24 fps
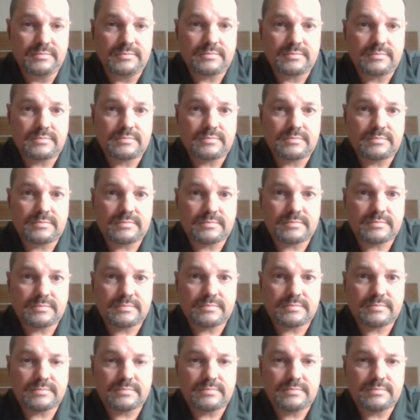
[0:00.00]

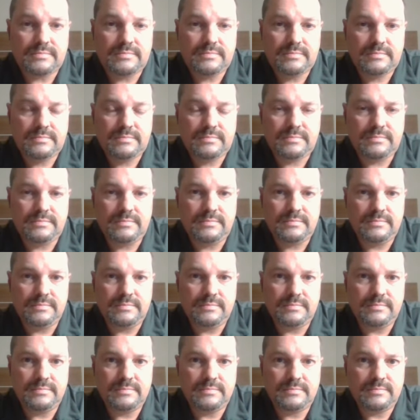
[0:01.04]

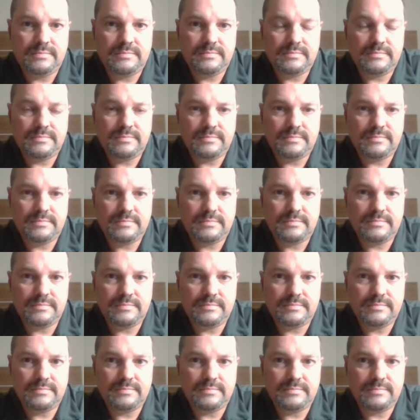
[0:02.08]

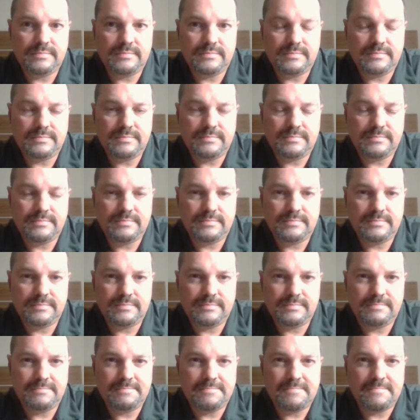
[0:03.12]

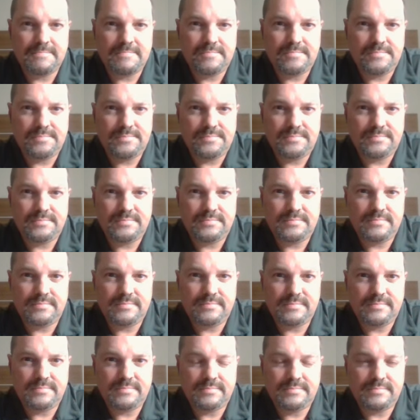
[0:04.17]

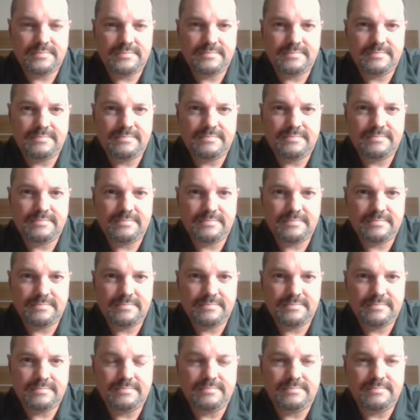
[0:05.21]

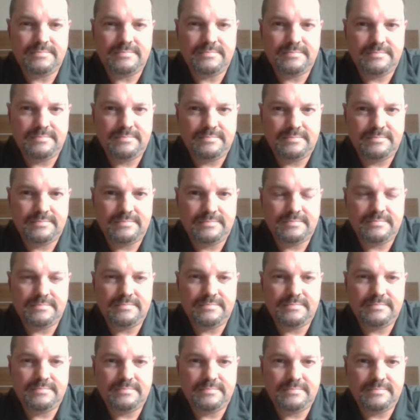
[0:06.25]

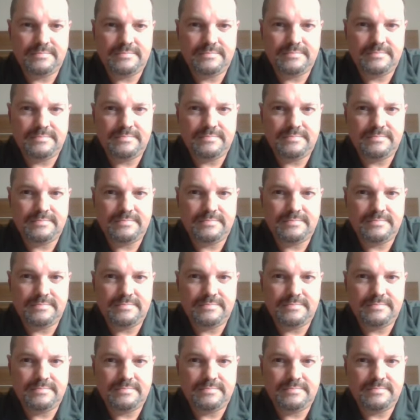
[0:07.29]
No words are spoken by the person on screen.